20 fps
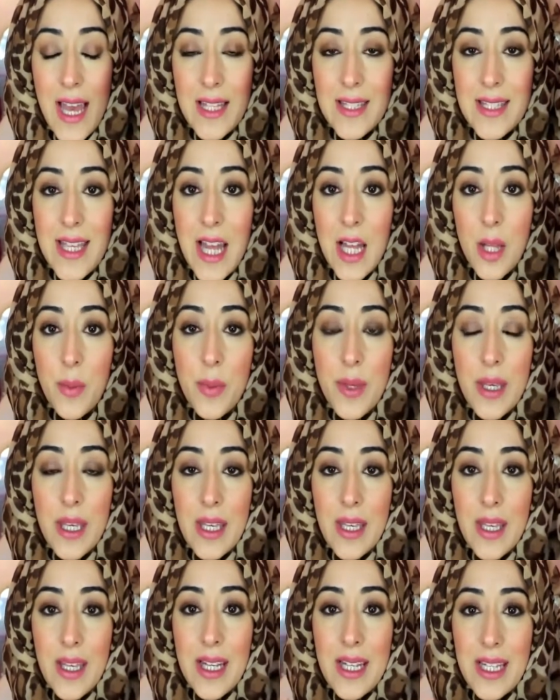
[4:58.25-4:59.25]
at
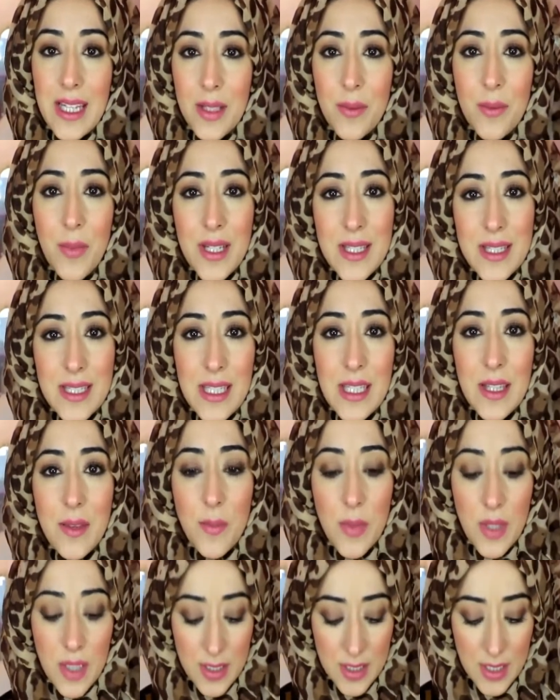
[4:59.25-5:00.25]
helping clean my
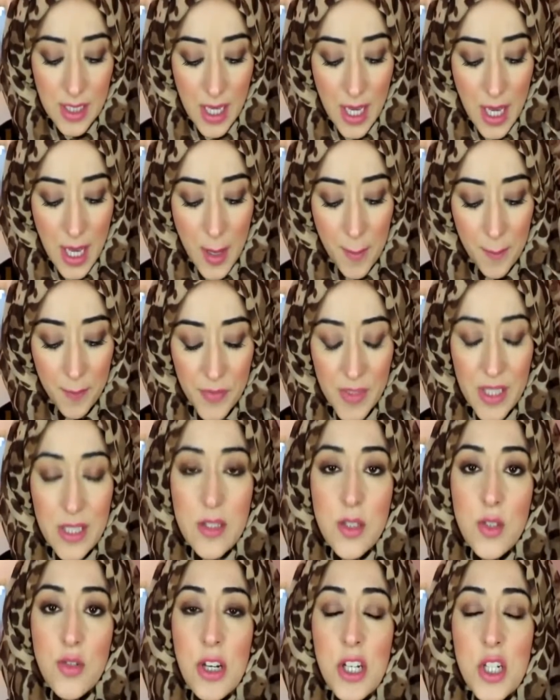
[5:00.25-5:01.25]
teeth, because
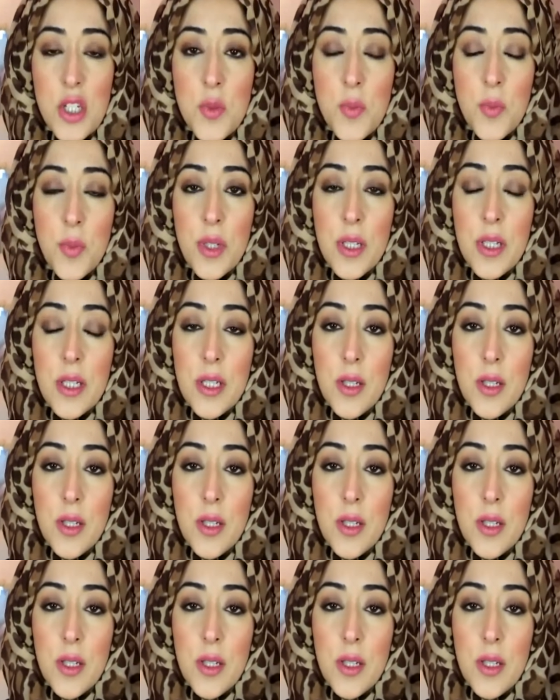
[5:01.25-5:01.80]
it's strange,